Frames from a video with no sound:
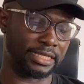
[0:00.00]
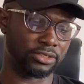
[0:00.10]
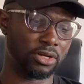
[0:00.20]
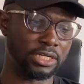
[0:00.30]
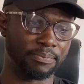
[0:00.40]

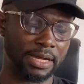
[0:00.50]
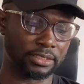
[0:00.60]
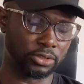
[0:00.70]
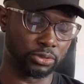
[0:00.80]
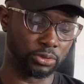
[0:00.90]
turned it
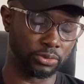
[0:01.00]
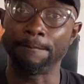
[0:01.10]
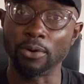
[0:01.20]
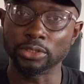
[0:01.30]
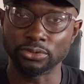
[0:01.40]
back to
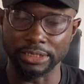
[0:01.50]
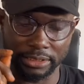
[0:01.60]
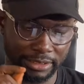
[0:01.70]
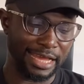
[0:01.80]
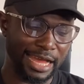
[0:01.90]

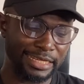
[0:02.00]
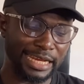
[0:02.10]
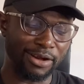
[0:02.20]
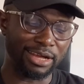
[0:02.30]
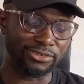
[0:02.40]
portrait,
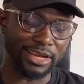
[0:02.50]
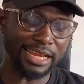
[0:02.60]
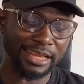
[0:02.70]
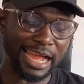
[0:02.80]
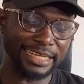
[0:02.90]
and our
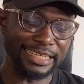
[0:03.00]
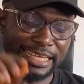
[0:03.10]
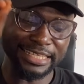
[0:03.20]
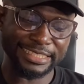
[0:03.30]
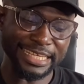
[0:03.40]
trend line
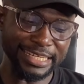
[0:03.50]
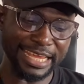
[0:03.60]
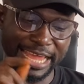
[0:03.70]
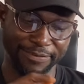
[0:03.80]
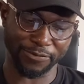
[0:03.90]
is still
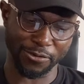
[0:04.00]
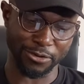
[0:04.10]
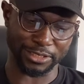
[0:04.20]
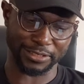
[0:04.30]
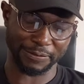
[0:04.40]
there
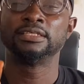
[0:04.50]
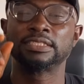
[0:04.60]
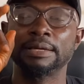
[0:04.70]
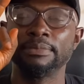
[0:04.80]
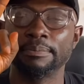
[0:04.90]
for us.
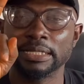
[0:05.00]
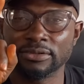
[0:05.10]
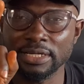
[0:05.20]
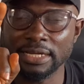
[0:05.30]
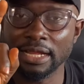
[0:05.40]
Step number
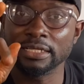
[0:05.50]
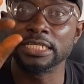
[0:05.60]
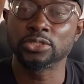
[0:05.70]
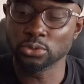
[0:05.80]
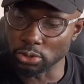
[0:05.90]
3 now
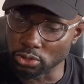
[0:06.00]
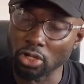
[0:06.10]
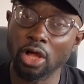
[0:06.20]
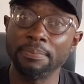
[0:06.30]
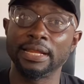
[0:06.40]
is to
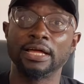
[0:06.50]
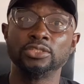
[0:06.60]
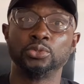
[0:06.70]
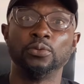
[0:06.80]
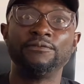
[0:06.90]
drop
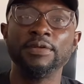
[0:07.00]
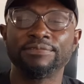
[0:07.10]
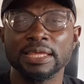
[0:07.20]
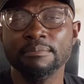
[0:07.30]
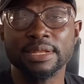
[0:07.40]
down to
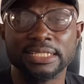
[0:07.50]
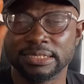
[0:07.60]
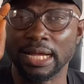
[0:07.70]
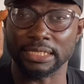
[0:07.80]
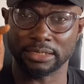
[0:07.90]
15
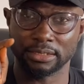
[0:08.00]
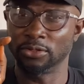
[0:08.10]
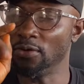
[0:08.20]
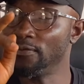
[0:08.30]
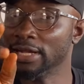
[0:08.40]
minutes chart.
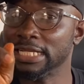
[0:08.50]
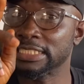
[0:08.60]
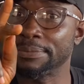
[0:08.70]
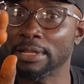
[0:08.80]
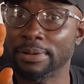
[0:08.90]
Don't forget
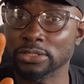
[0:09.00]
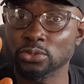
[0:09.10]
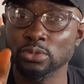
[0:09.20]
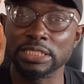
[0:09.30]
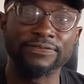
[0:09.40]
step number
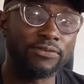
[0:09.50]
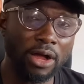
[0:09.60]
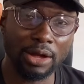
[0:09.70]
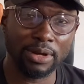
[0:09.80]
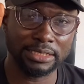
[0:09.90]
2 is
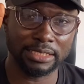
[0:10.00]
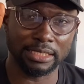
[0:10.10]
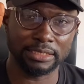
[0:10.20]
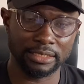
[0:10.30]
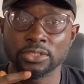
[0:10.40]
4 hours
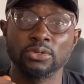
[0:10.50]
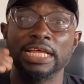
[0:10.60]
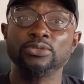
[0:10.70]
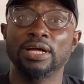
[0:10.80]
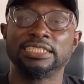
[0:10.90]
chart. So
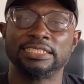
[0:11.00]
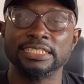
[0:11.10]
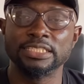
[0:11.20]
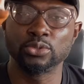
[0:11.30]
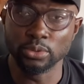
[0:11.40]
let's go and
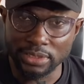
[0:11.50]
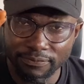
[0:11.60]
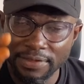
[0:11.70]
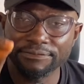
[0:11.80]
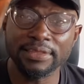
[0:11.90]
change it to
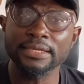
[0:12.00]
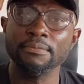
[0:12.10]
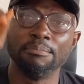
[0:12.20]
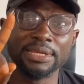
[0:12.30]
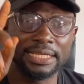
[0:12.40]

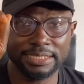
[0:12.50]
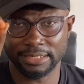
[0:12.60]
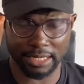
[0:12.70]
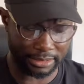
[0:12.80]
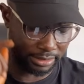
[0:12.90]
15 minutes
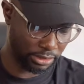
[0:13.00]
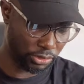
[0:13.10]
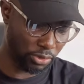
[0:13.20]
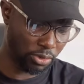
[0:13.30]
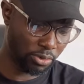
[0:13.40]
chart.
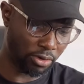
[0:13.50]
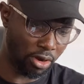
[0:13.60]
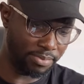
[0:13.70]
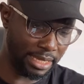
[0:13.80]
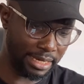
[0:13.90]
So
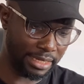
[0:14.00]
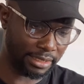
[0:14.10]
come here now,